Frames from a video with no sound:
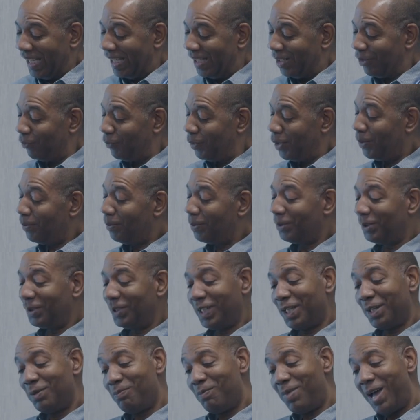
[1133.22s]
we were
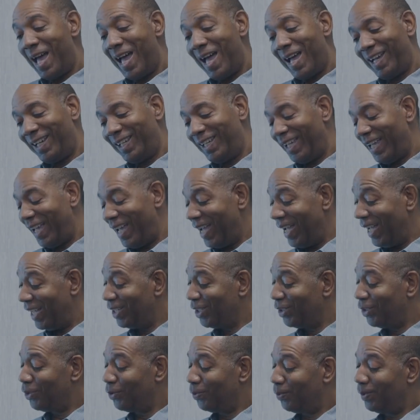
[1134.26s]
looking back
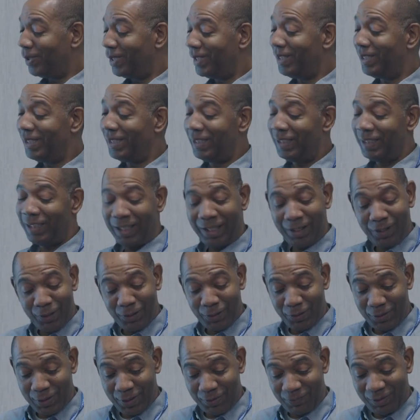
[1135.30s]
at 20
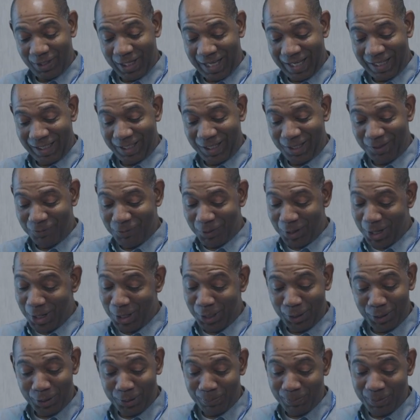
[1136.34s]
years of testing
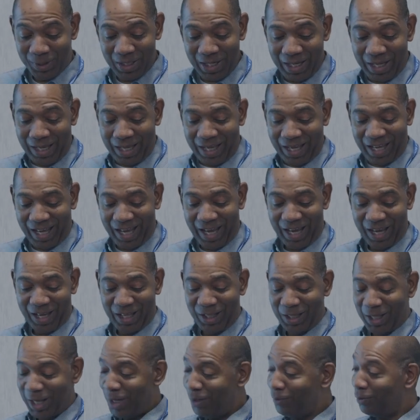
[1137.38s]
volumes,
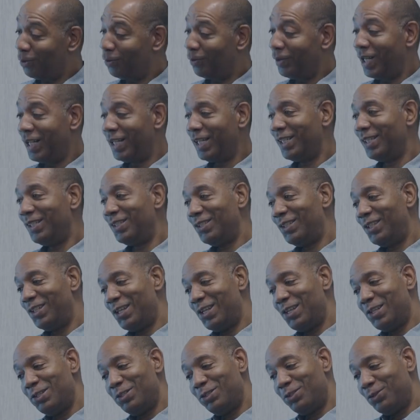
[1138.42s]
and they were running
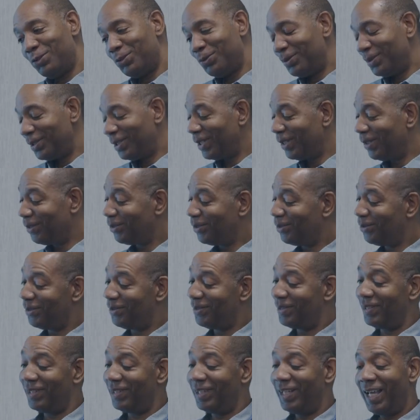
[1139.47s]
10 stool
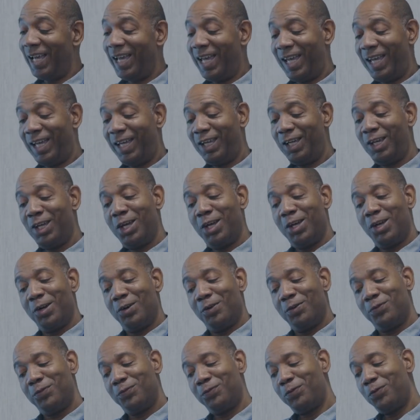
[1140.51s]
cultures a day
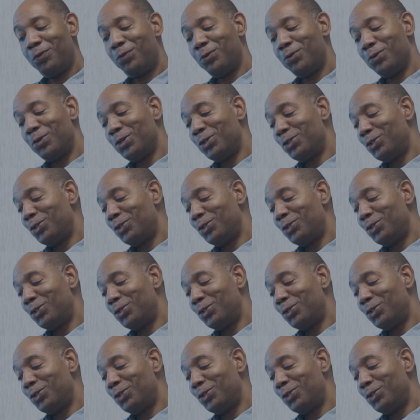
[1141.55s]
for